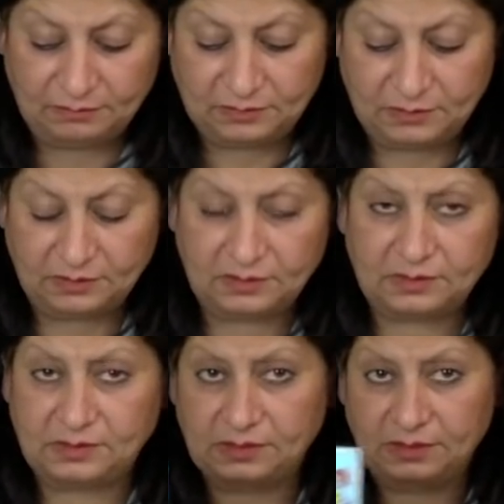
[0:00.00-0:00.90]
See,
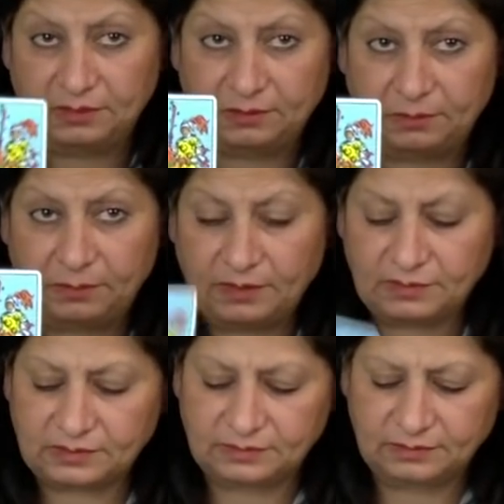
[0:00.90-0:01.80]
this is another
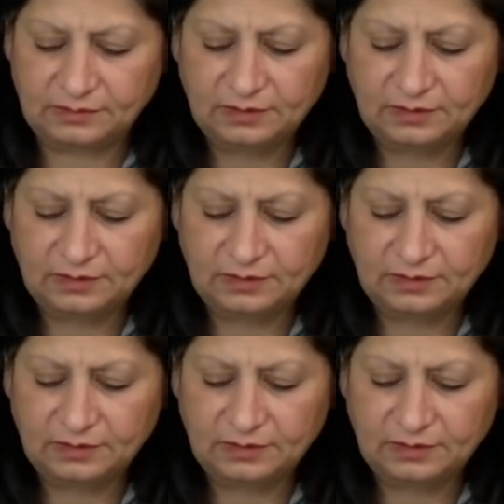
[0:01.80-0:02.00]
person